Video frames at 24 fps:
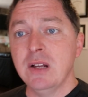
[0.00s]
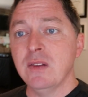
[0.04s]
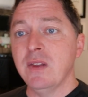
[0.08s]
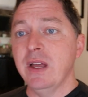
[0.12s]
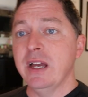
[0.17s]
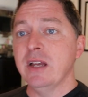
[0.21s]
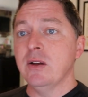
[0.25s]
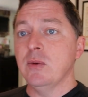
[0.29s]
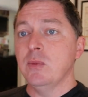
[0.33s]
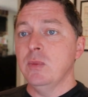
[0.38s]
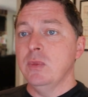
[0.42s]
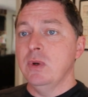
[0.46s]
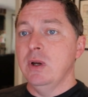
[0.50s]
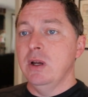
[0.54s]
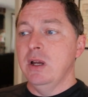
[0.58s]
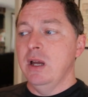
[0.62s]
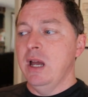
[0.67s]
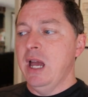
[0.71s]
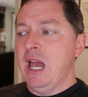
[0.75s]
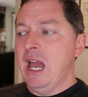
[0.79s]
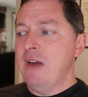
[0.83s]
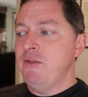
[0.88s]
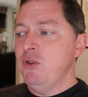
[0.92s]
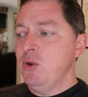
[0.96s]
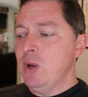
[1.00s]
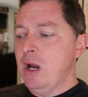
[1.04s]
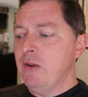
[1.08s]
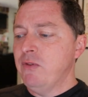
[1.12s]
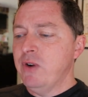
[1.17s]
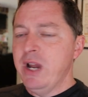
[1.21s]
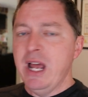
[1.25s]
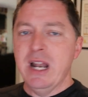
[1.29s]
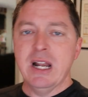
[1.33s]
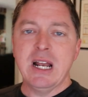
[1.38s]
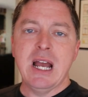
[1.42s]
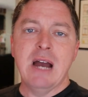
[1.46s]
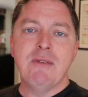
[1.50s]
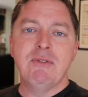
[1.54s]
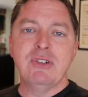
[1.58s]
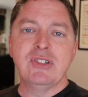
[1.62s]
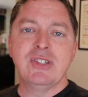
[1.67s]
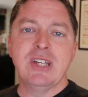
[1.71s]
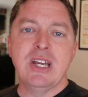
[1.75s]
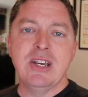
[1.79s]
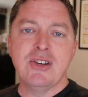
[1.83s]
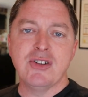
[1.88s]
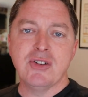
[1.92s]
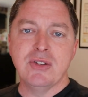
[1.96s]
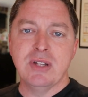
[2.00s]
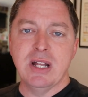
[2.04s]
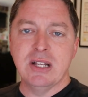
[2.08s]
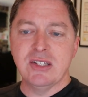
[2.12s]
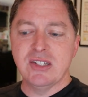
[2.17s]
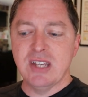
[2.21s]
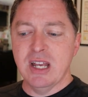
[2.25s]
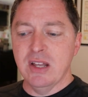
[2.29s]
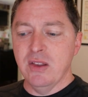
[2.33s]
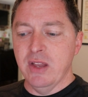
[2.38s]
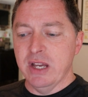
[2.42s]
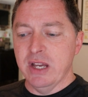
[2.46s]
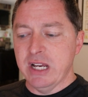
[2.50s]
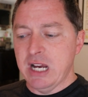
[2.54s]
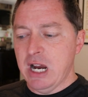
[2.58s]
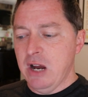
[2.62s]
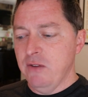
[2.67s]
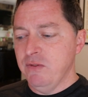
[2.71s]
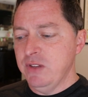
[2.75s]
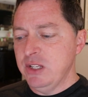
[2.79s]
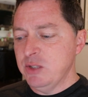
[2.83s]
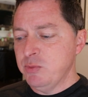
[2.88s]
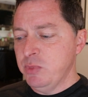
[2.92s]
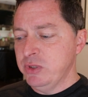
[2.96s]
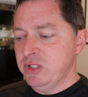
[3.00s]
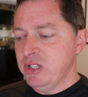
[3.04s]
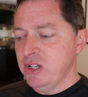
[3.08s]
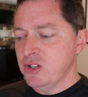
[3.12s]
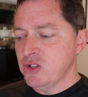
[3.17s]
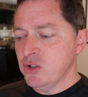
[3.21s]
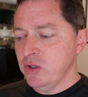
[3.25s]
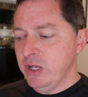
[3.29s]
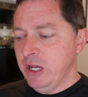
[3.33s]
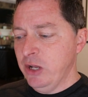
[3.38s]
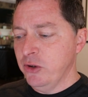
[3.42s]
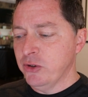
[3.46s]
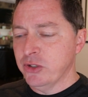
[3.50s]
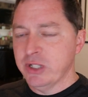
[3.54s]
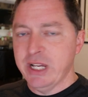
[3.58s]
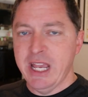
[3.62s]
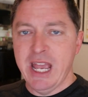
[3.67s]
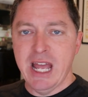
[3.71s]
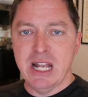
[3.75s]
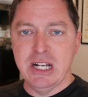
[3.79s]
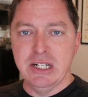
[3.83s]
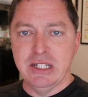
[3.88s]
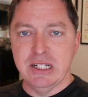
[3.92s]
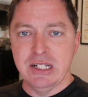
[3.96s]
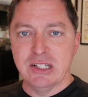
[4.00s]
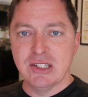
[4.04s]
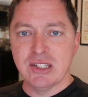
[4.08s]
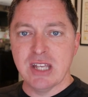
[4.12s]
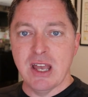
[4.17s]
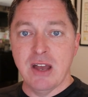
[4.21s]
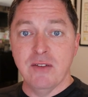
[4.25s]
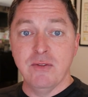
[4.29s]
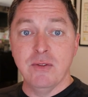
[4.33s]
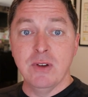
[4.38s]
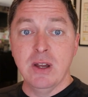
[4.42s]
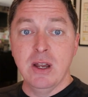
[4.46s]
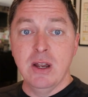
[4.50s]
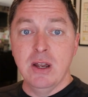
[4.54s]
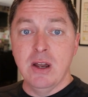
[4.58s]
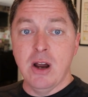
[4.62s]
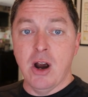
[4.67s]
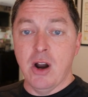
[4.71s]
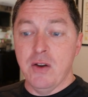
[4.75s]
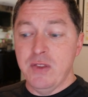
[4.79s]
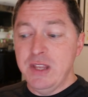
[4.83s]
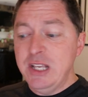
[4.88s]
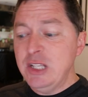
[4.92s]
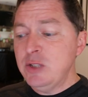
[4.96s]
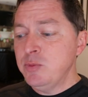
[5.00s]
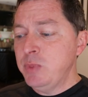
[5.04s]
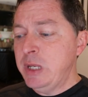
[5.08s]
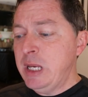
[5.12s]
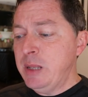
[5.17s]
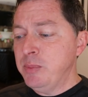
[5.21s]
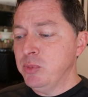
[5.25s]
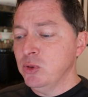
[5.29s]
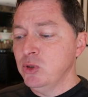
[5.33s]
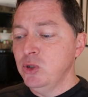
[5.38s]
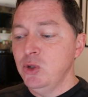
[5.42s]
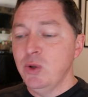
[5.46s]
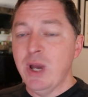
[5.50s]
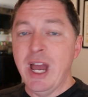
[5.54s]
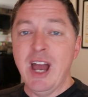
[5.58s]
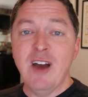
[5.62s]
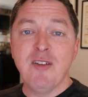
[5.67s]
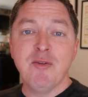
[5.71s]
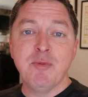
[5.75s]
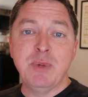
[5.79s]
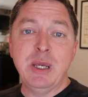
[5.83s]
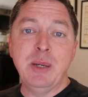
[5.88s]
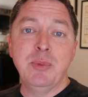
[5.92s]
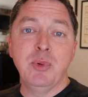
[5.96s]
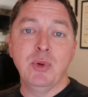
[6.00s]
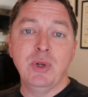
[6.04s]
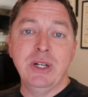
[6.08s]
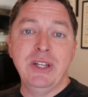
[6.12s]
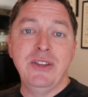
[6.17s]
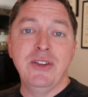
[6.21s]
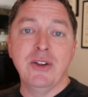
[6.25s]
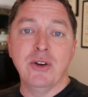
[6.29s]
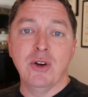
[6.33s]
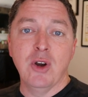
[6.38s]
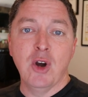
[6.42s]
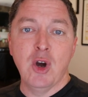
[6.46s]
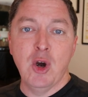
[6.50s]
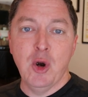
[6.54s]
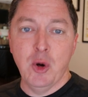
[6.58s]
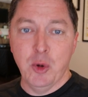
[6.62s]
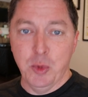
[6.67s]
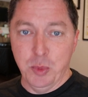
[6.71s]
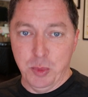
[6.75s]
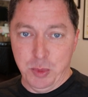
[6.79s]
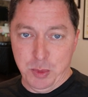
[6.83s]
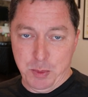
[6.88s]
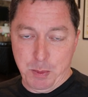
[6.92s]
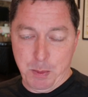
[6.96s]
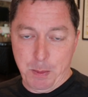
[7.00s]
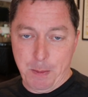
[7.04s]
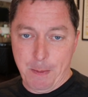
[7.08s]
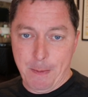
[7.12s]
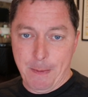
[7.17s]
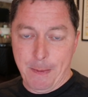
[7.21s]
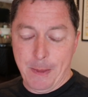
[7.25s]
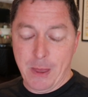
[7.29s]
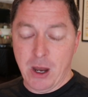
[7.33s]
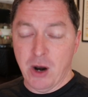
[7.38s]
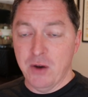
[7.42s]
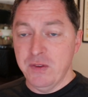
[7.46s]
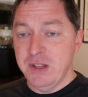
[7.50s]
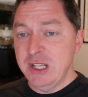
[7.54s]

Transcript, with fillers: Like, have you ever had a conversation that said, like, of these potential elder candidates, are these people who have people in their home? Are